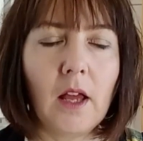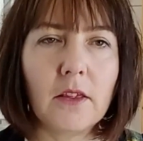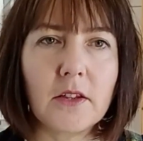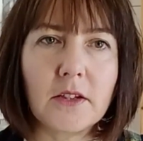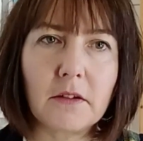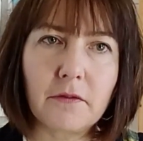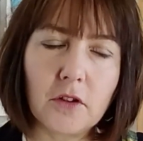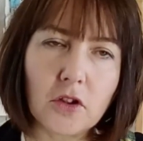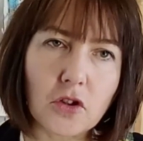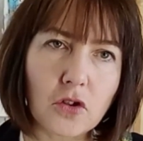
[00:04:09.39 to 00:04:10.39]
There's
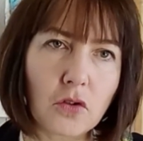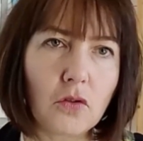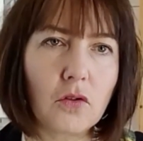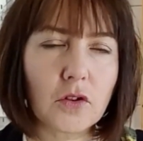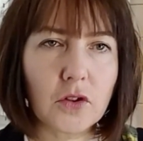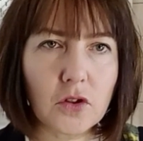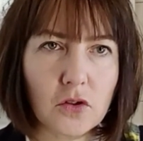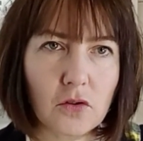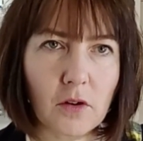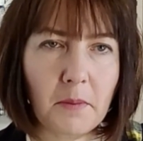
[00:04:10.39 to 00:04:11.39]
different, there's chalks, there's
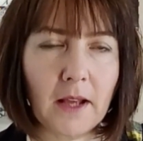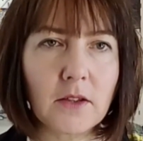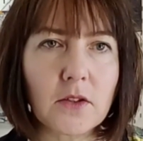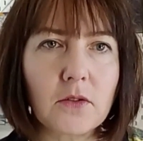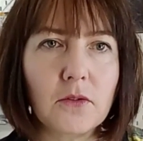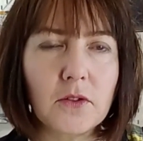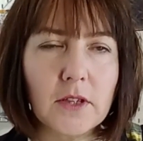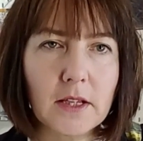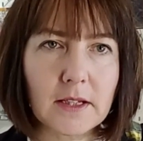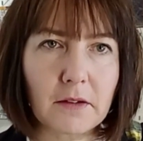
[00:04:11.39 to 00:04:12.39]
chalk pencils,
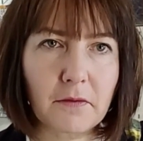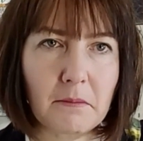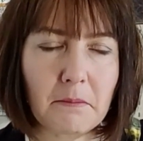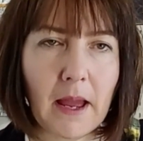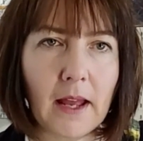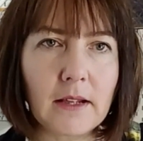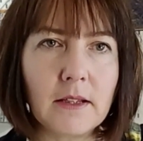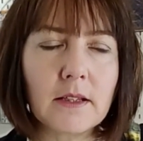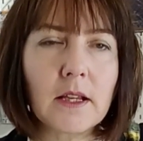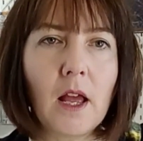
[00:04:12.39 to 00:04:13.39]
there's different
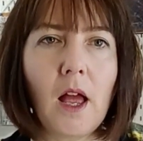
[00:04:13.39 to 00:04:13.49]
pens.